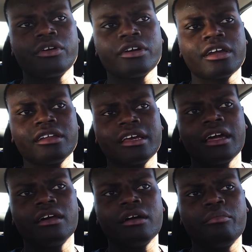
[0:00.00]
We're gonna
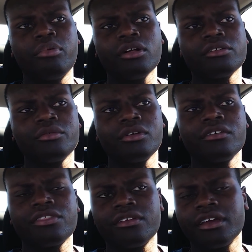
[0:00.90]
get a
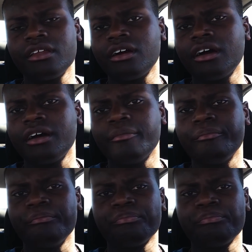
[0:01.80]
polyurethane